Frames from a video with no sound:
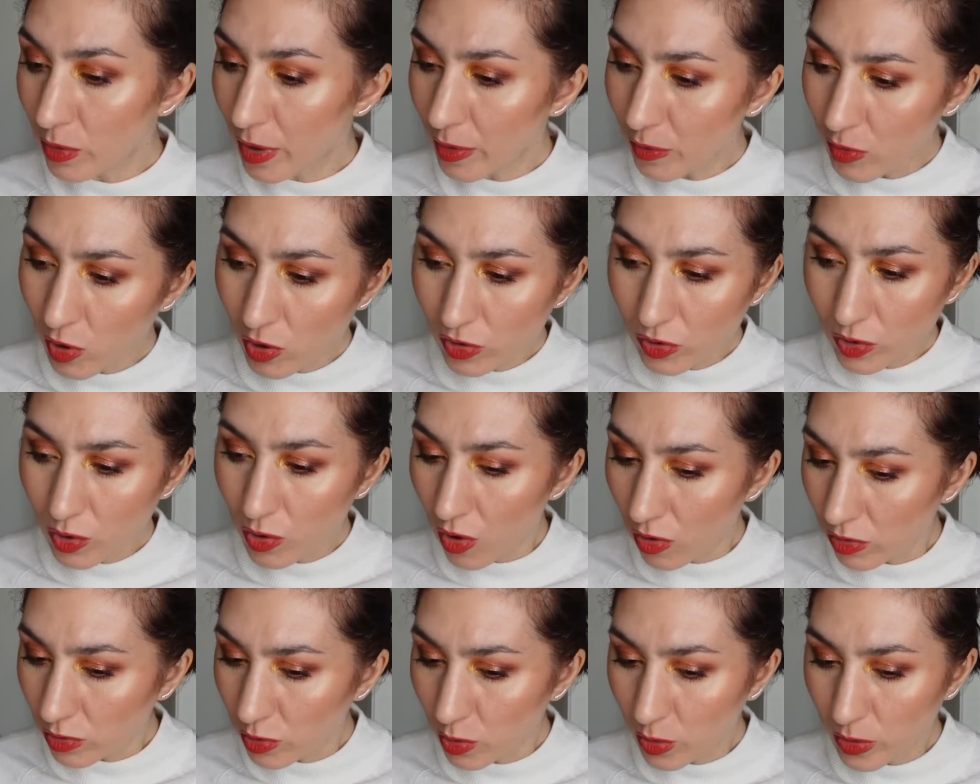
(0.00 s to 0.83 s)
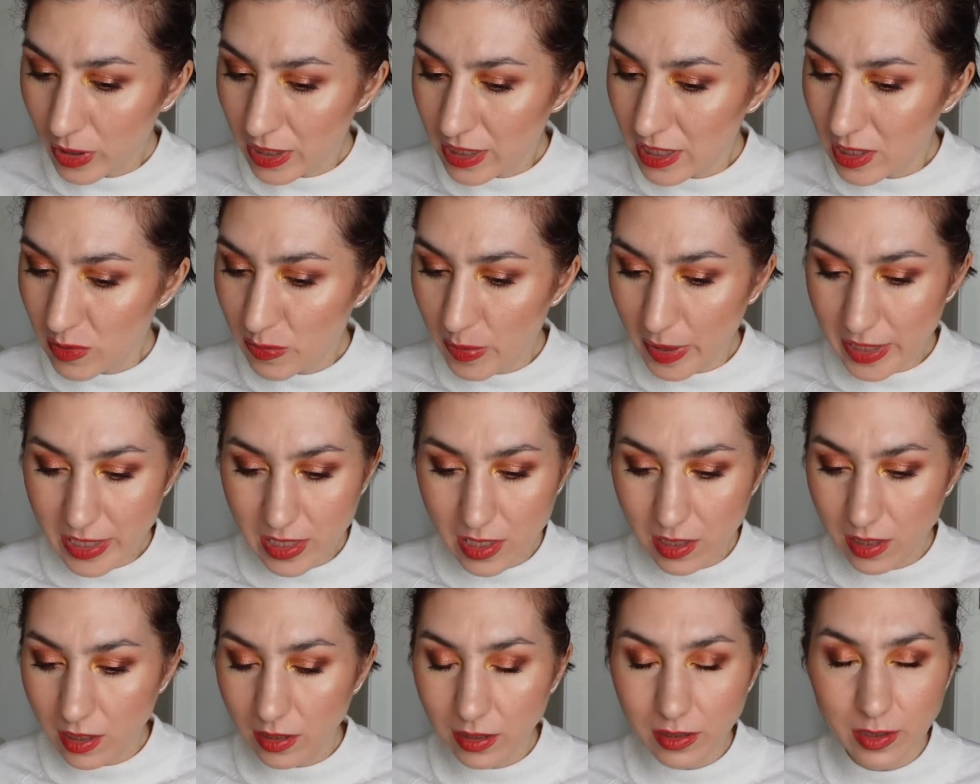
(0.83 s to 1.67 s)
way I'm going to go through this is
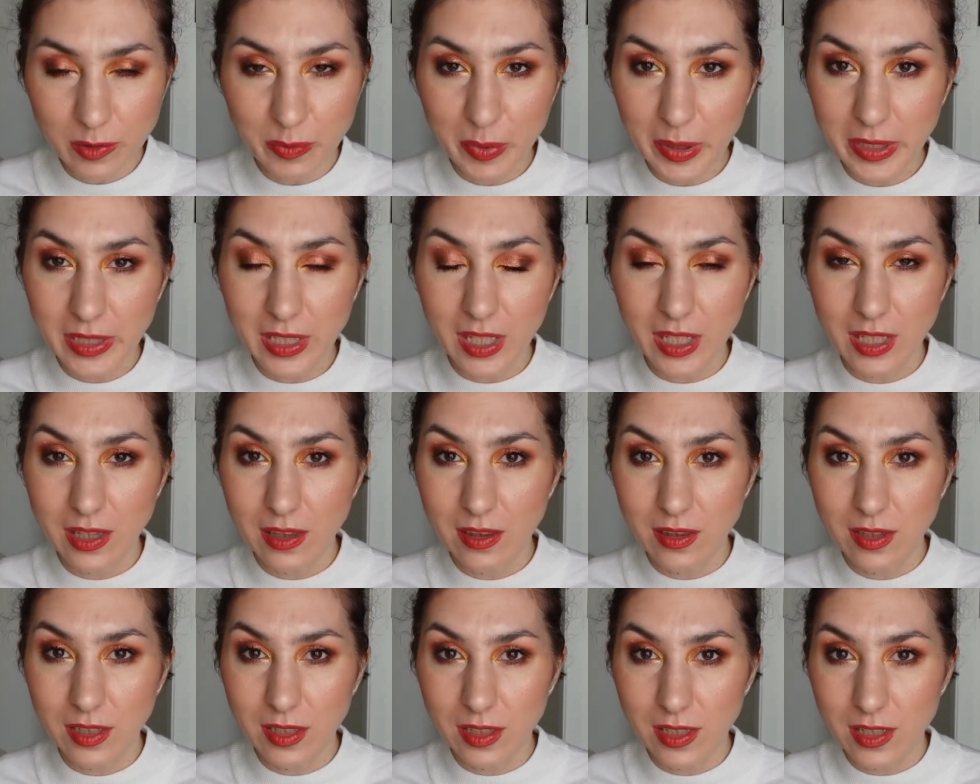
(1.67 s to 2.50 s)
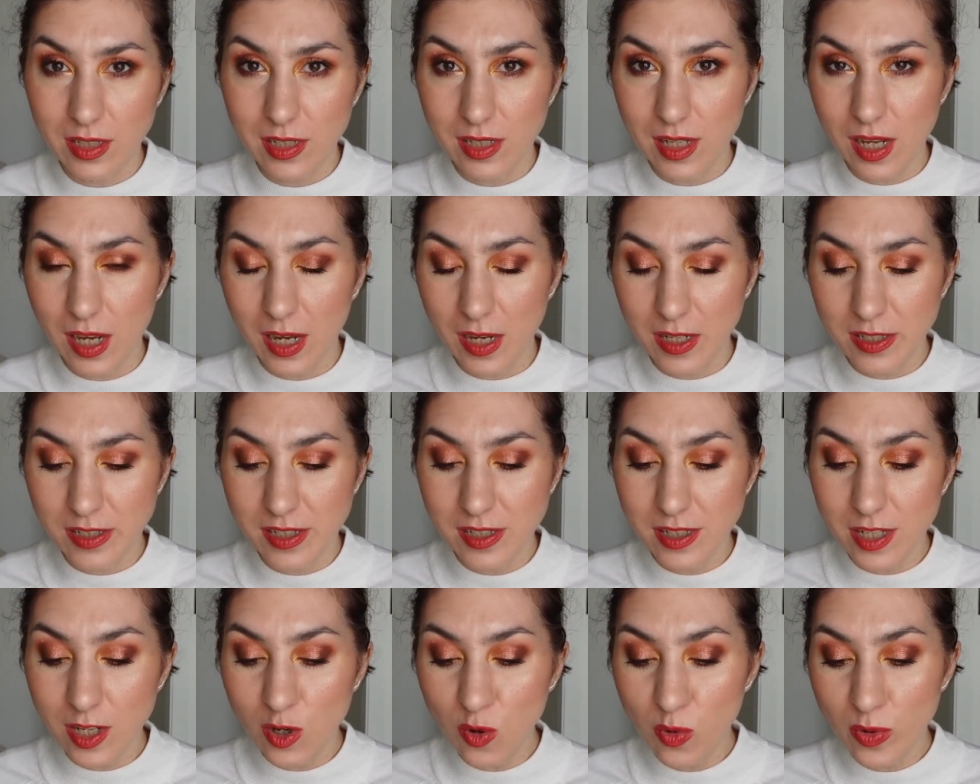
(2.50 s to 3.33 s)
basically a little bit in the uh,
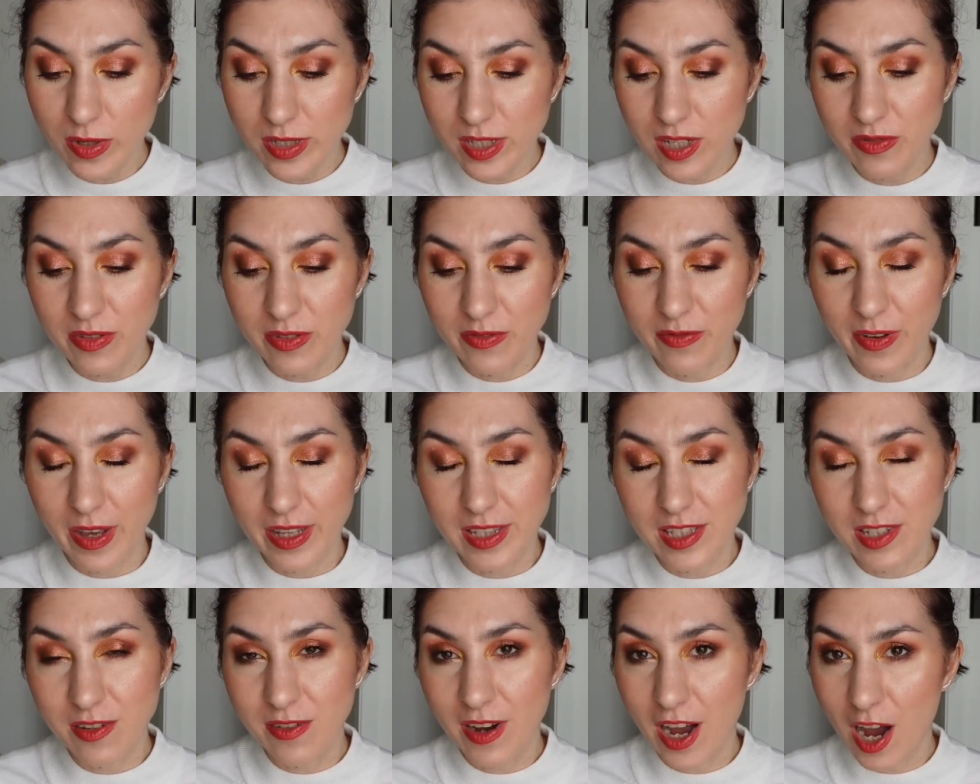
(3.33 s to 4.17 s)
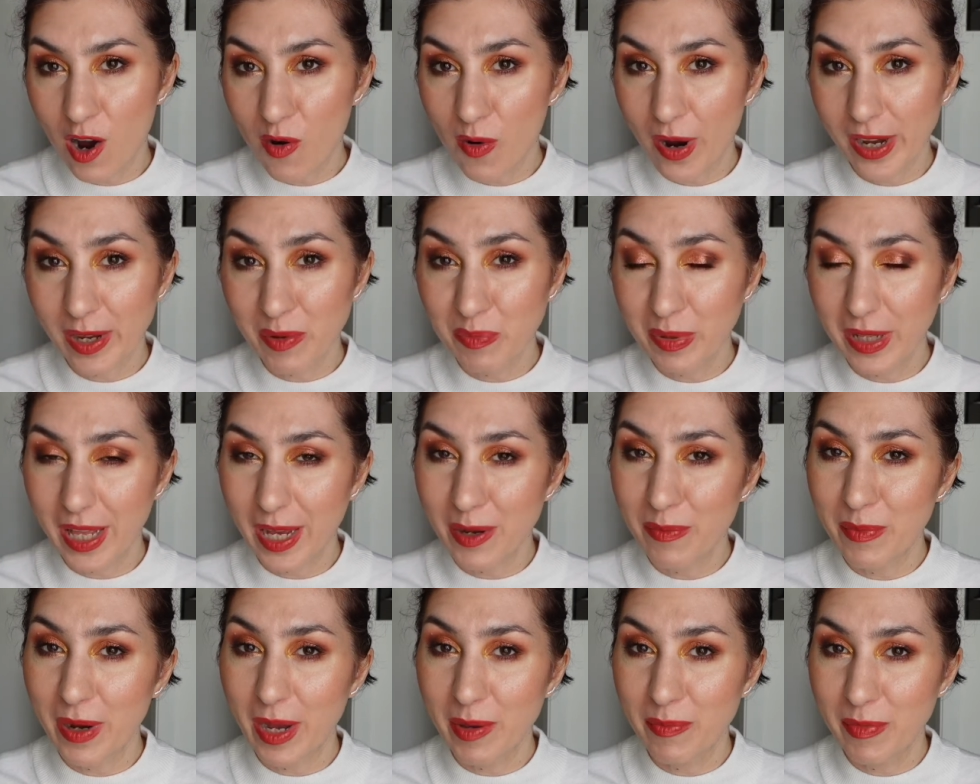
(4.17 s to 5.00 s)
sequence of events of how I
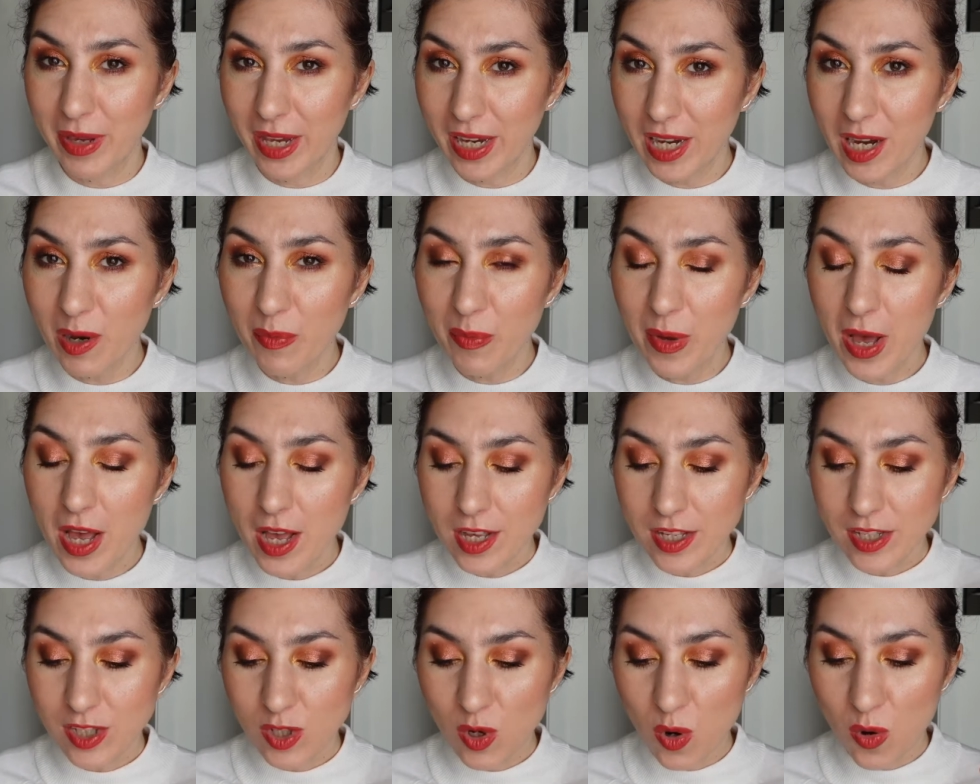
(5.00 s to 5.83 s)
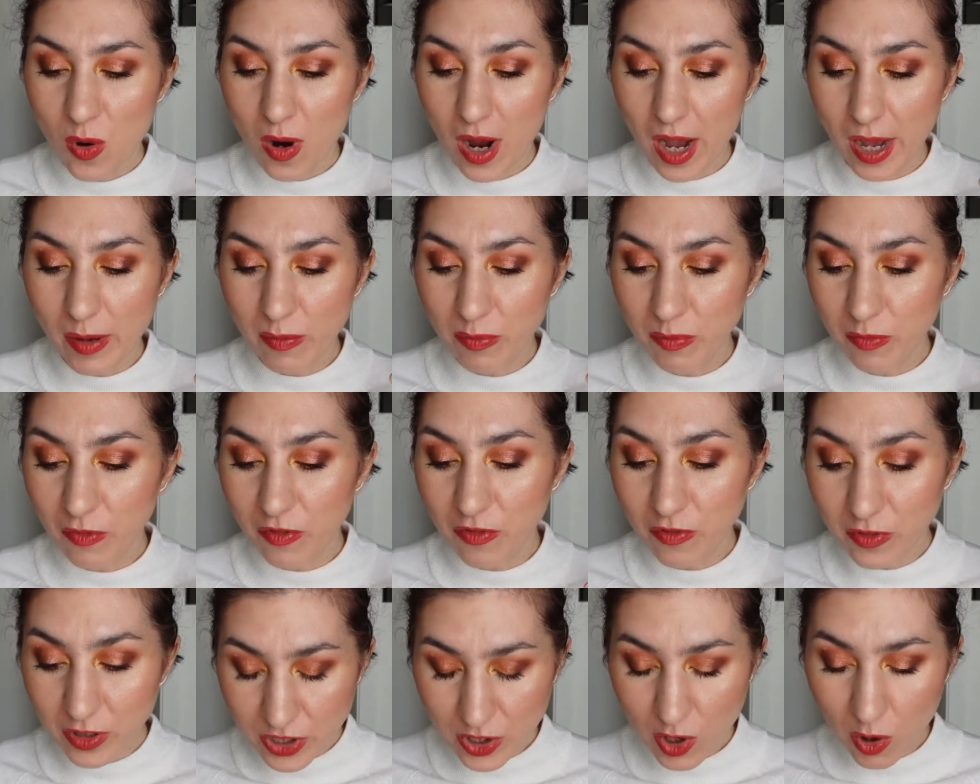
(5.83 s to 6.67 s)
apply my makeup so I'm
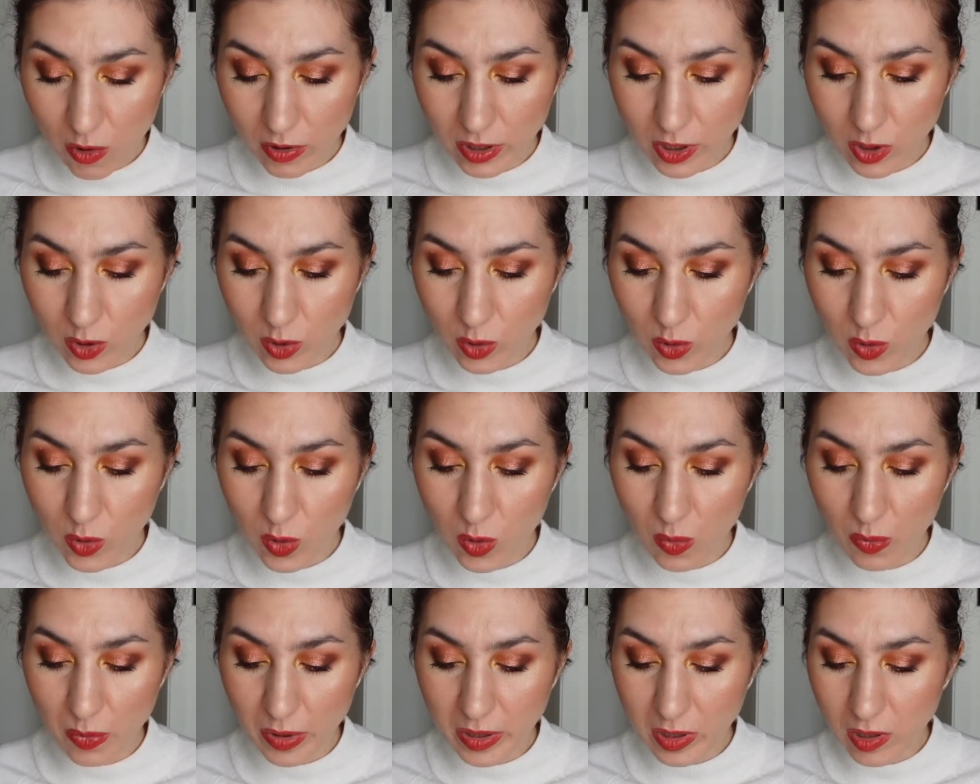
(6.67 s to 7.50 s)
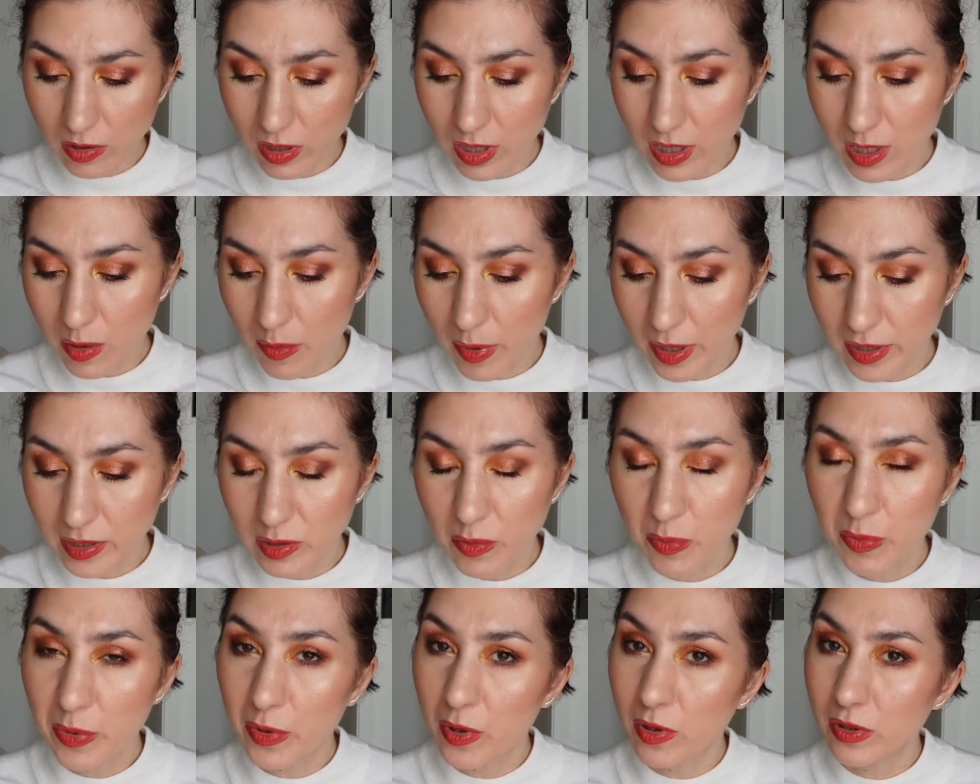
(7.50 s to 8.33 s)
first going to be talking about a
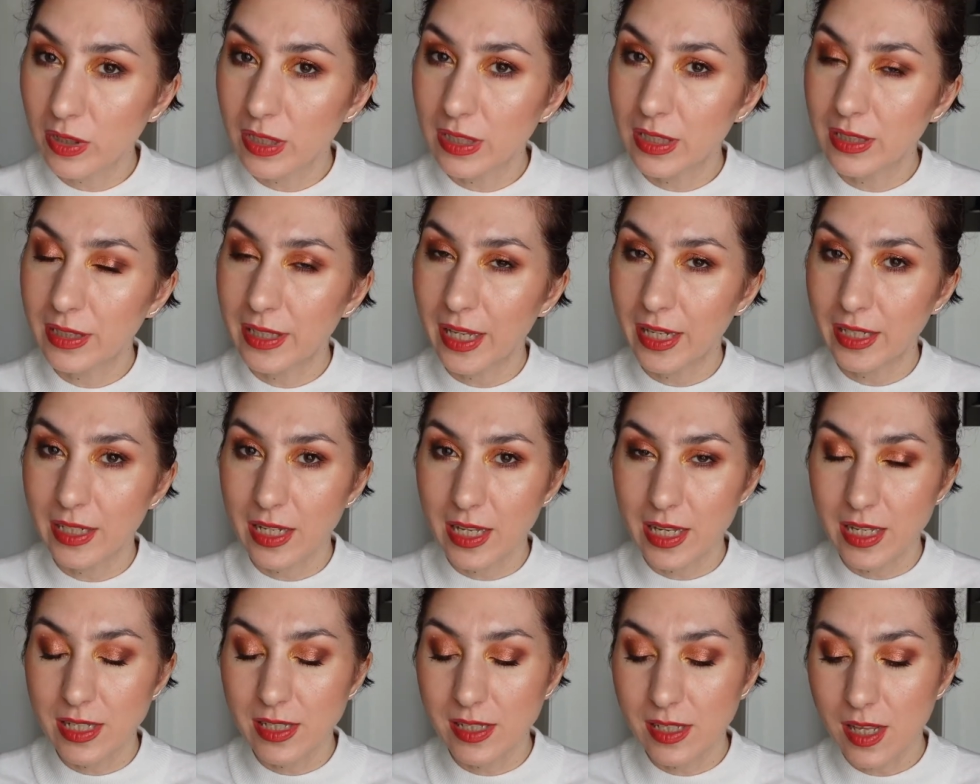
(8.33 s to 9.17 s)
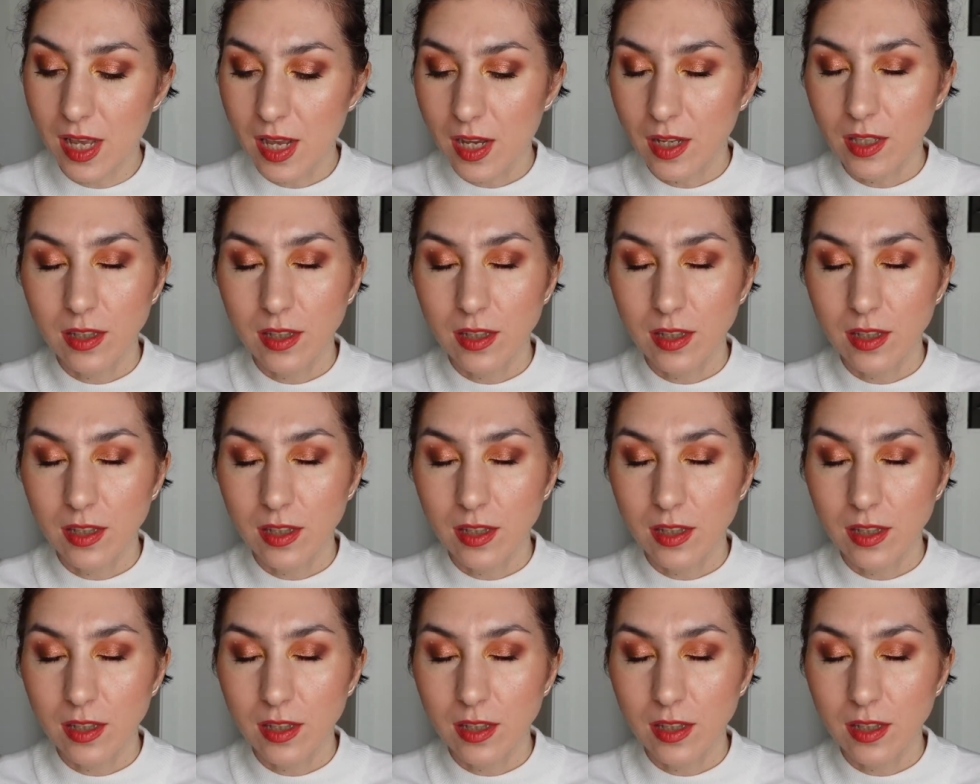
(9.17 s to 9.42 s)
product that is